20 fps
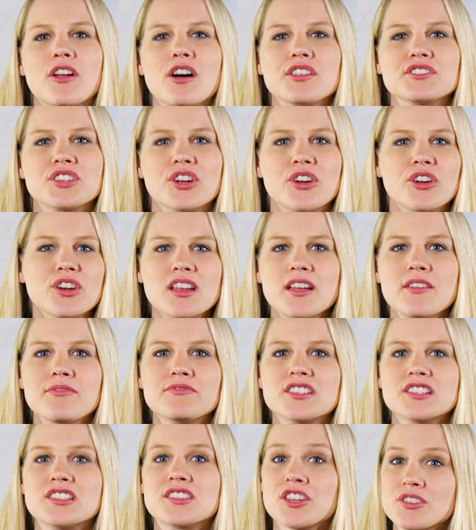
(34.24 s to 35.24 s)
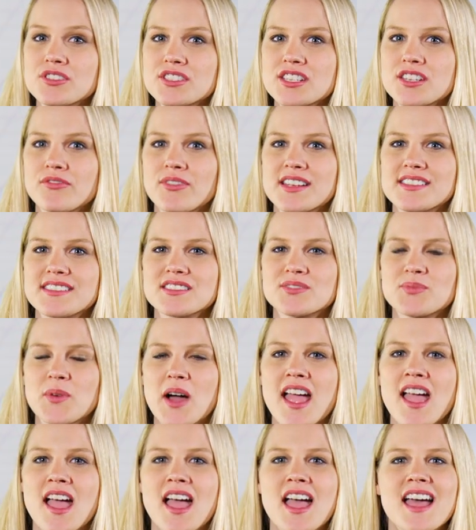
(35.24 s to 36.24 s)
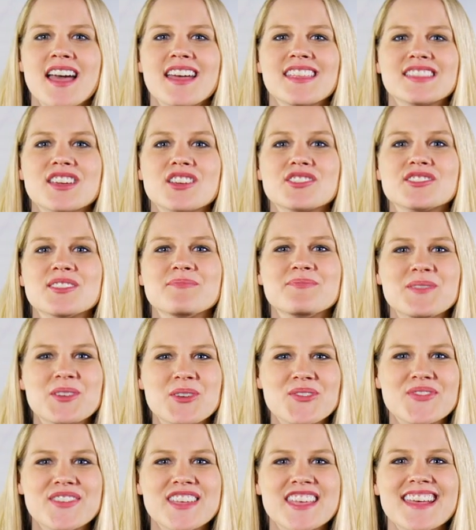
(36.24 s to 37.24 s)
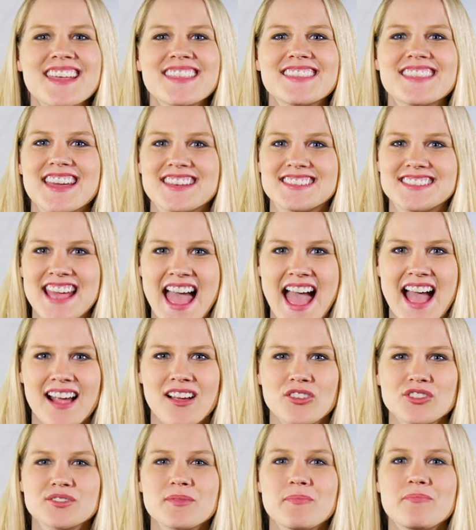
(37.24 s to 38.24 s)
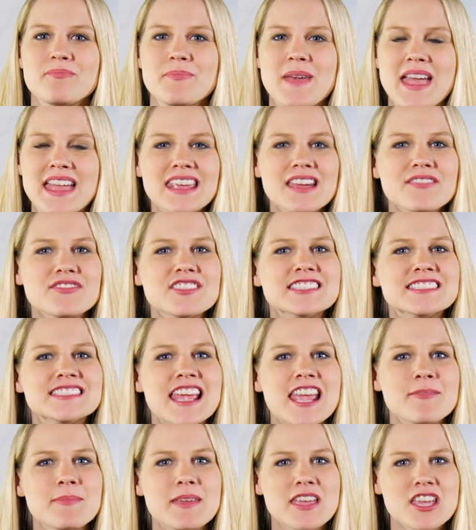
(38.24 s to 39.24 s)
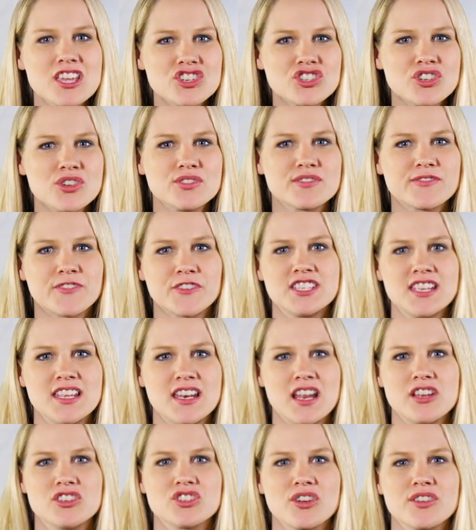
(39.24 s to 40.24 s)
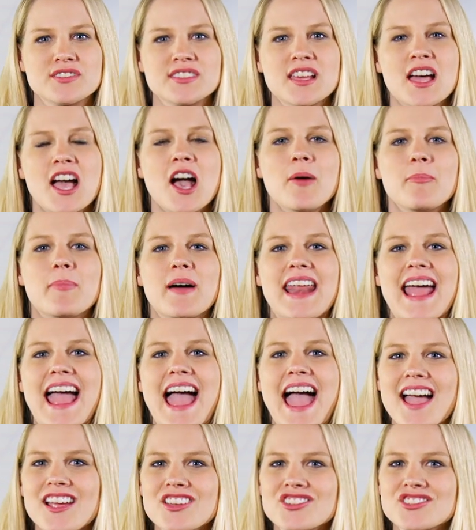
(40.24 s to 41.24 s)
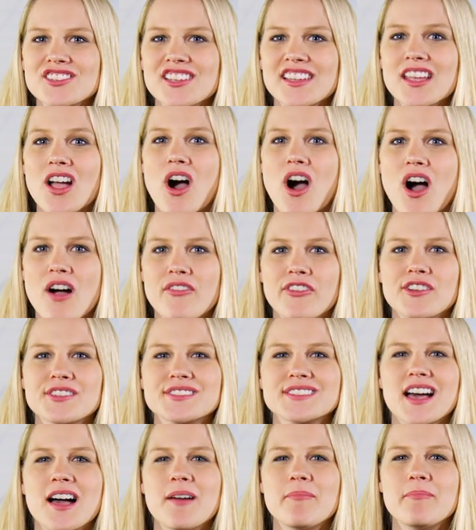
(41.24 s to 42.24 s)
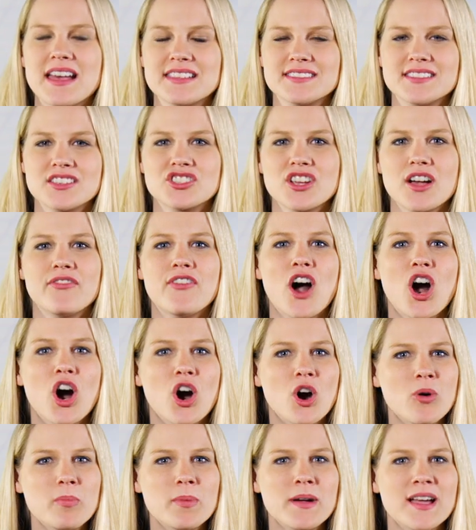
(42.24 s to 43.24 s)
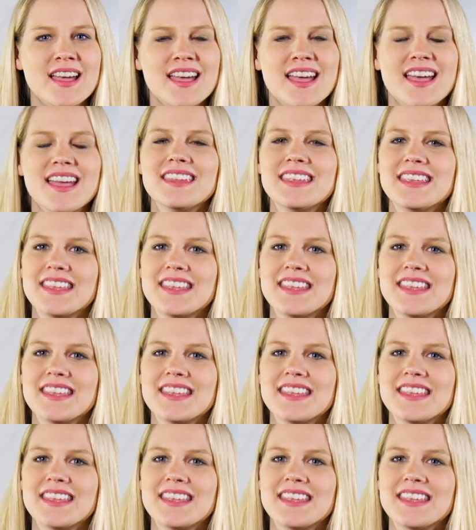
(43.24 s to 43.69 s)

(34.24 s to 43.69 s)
an alternative to 13 Reasons Why, there's a movie that tackles many of the same issues for teenagers, but actually offers a message of hope and